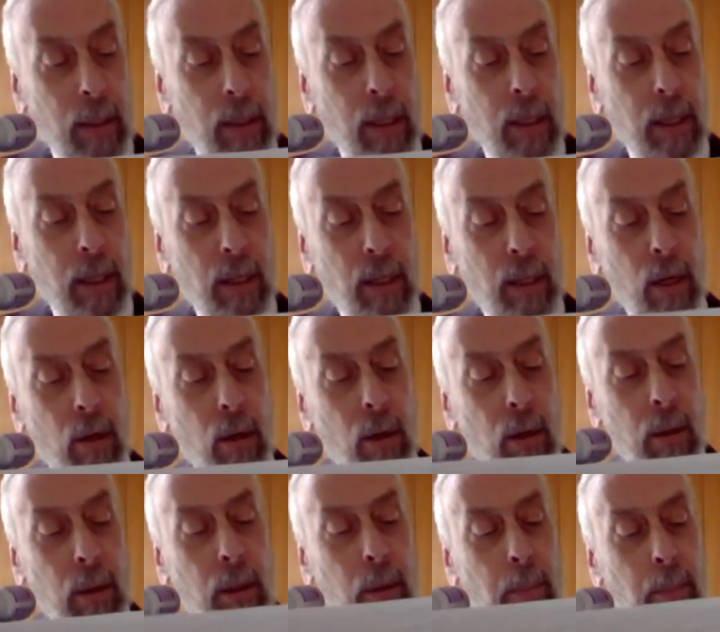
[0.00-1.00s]
in
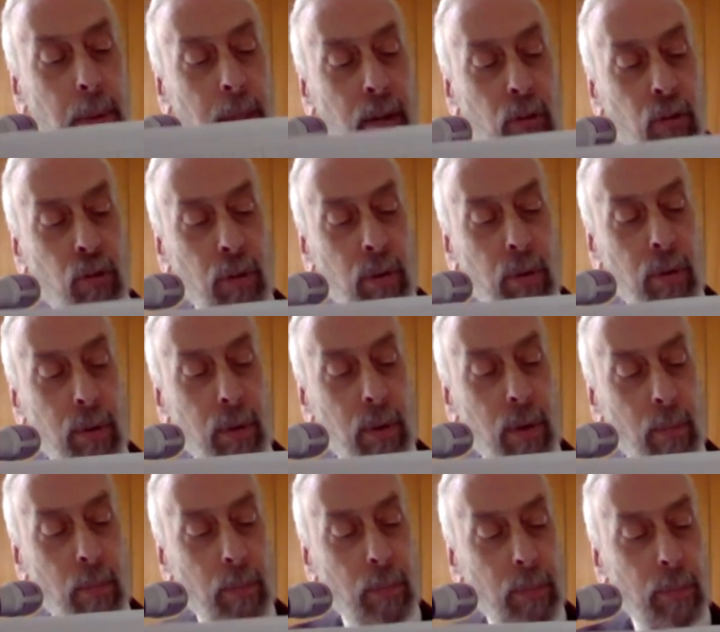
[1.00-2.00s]
early Persian,
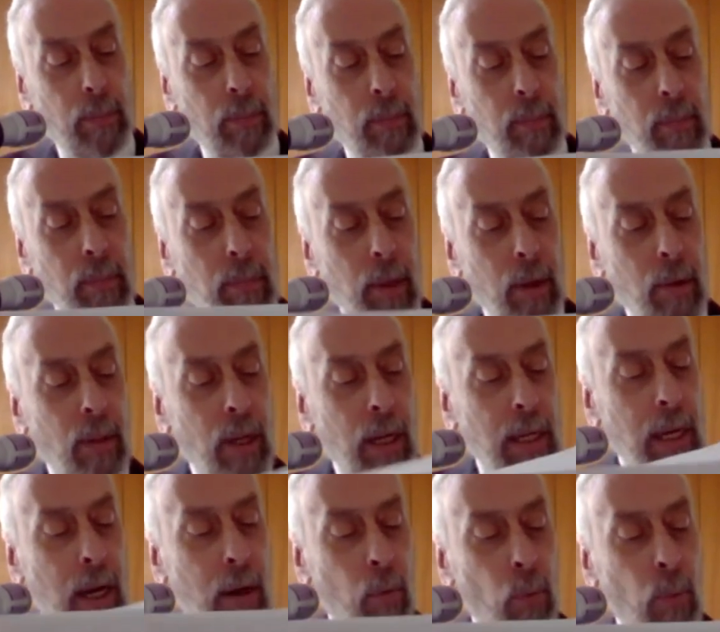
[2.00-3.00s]
they
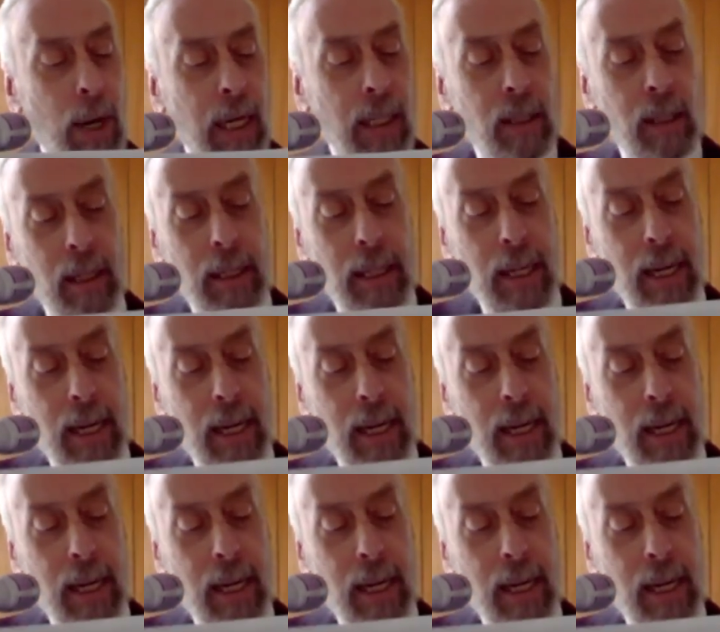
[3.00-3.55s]
are widely